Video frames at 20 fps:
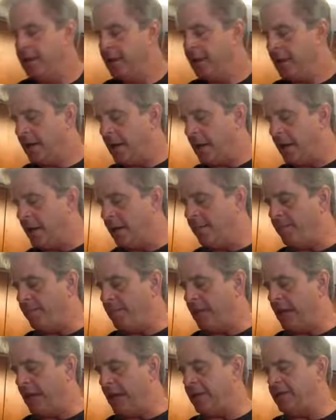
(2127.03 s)

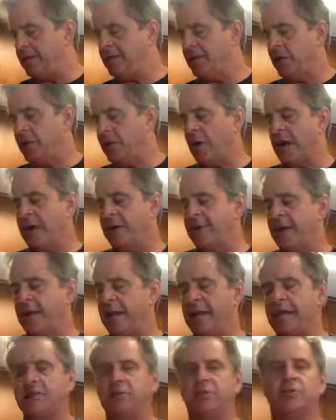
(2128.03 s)
And so I
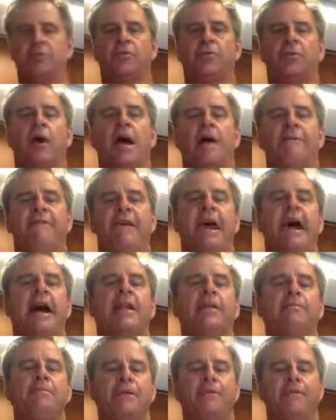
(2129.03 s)
thought I've had
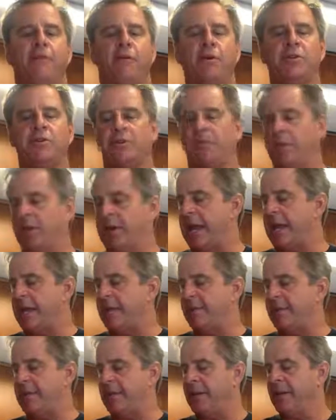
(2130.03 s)
them before, someone had
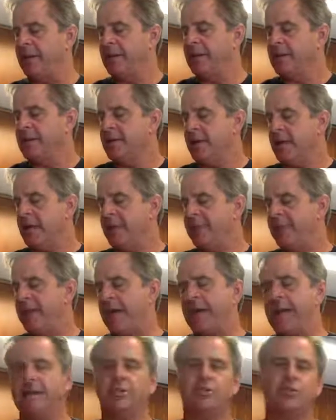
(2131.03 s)
them, and I
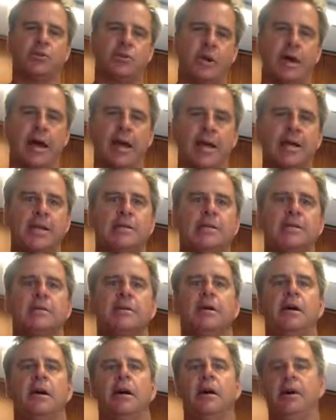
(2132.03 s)
thought I'd try it
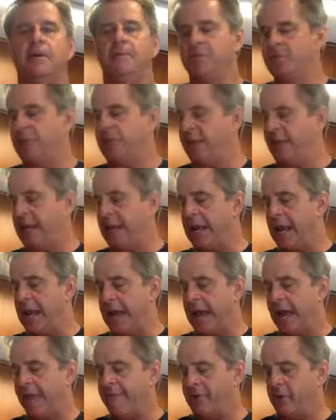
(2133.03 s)
so that I
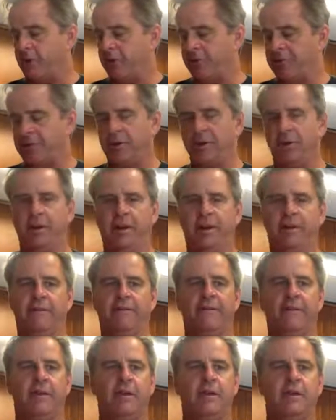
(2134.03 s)
have an
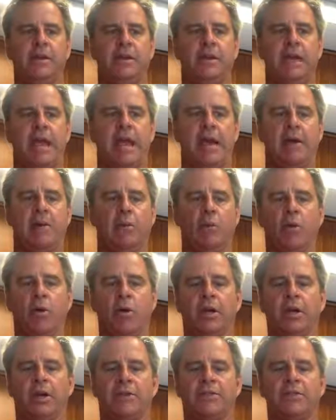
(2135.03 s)
alternative at
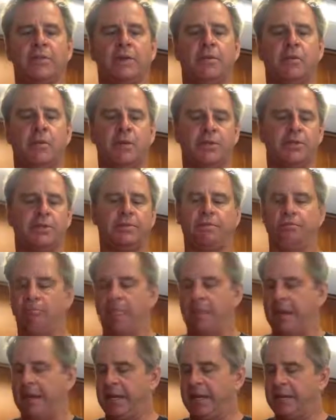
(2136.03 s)
work if someone's
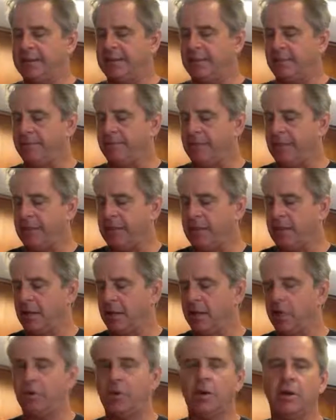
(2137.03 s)
making something.
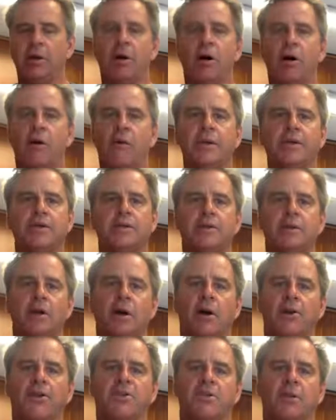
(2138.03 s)
You can always
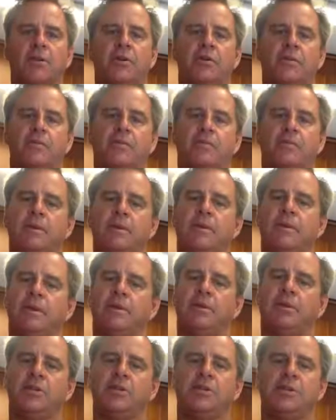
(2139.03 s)
also
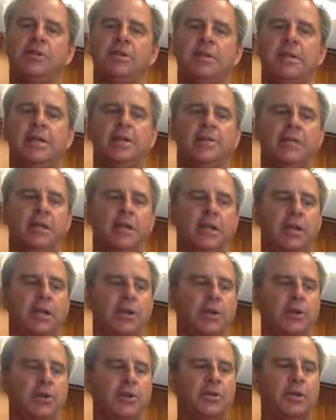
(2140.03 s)
just as easily
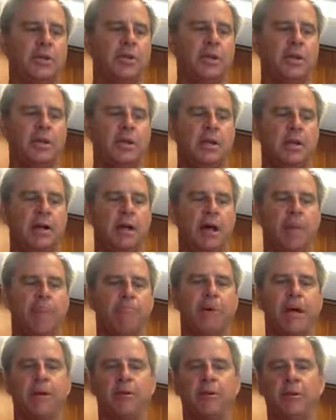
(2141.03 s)
use
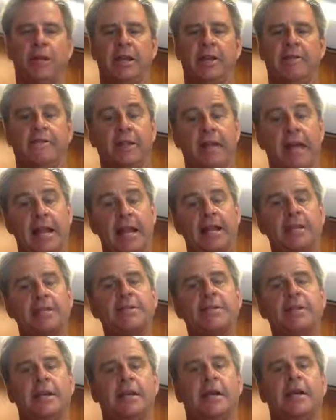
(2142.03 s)
butterleaf
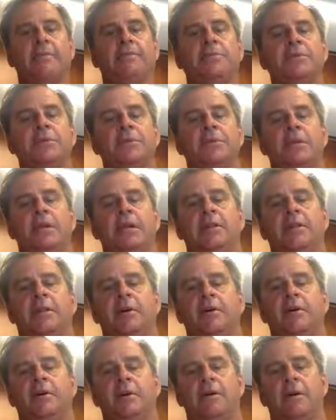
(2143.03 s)
lettuce that comes in
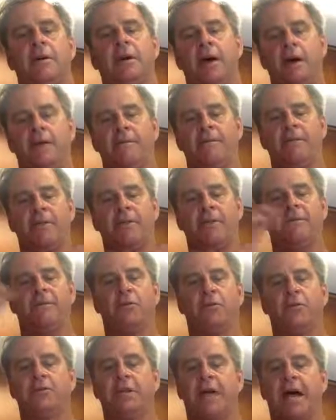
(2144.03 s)
the
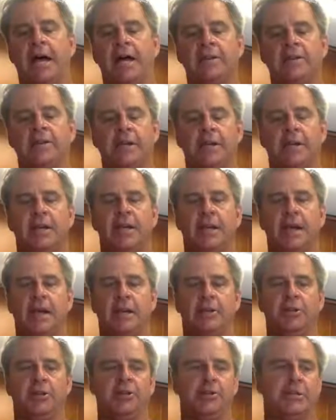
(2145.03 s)
full size
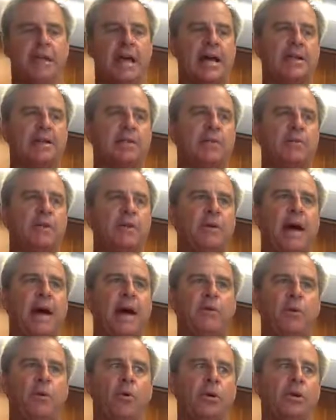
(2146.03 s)
and use that as a
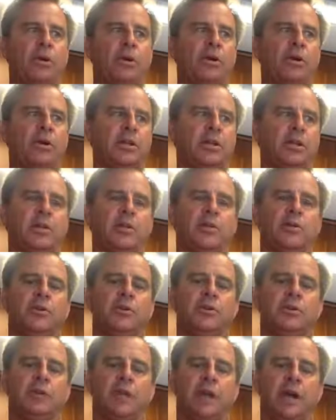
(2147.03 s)
wrap, or you can
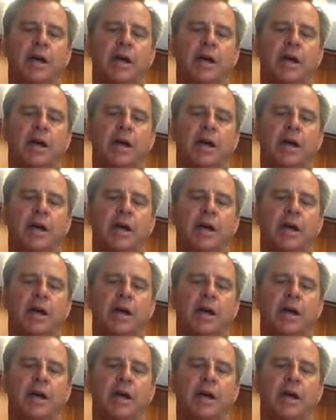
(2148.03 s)
use